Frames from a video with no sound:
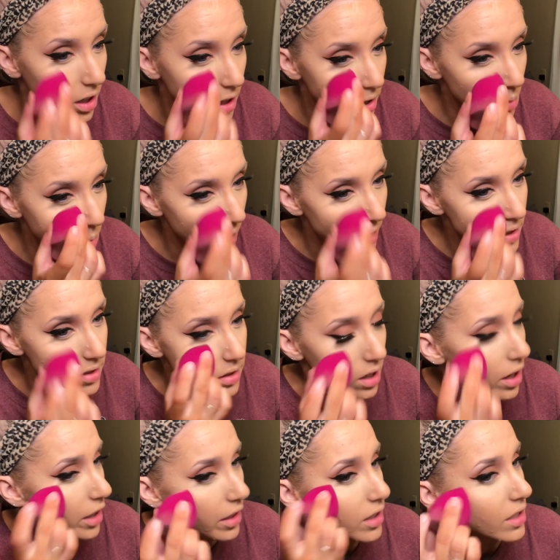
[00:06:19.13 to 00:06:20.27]
your base, or
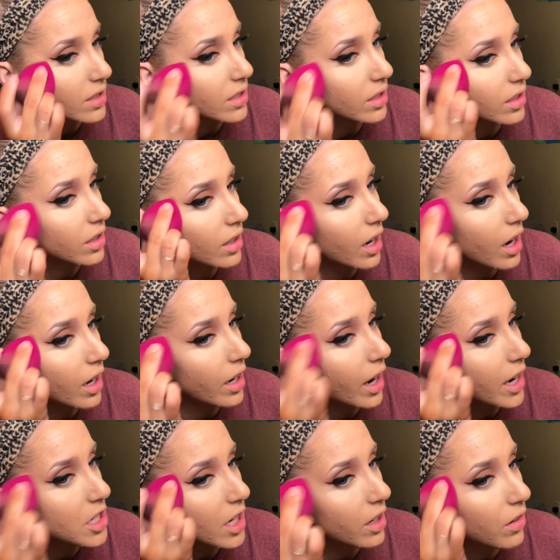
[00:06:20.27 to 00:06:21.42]
not your concealer, your
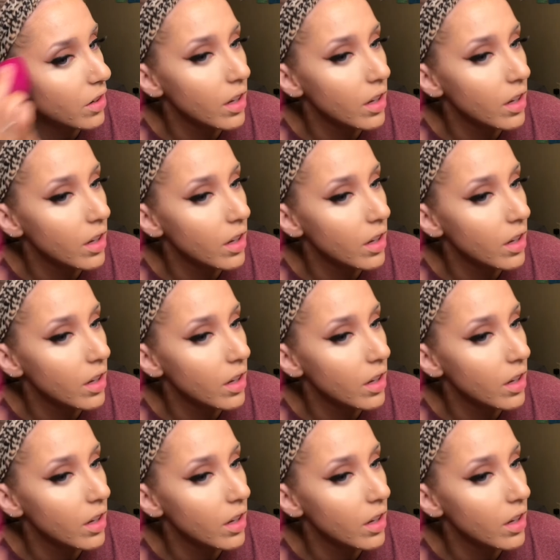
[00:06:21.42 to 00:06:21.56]
eyeshadow,